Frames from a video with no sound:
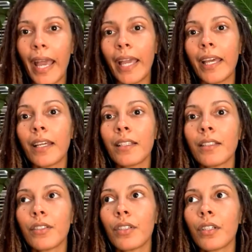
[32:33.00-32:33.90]

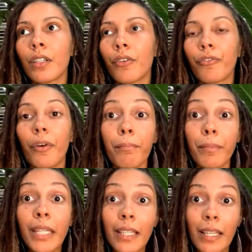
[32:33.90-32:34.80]
And for
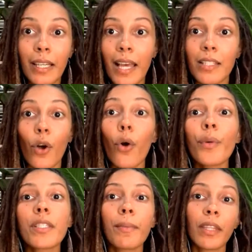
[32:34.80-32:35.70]
me, it has
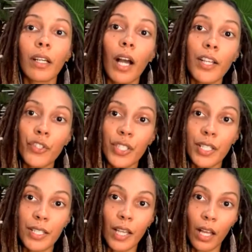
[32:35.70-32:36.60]
always been the
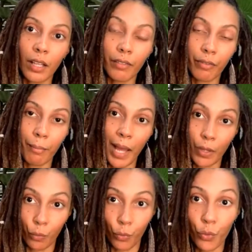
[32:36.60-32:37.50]
consciousness of my
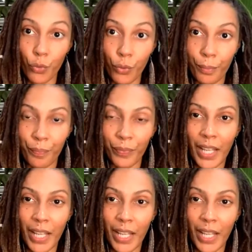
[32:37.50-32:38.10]
womb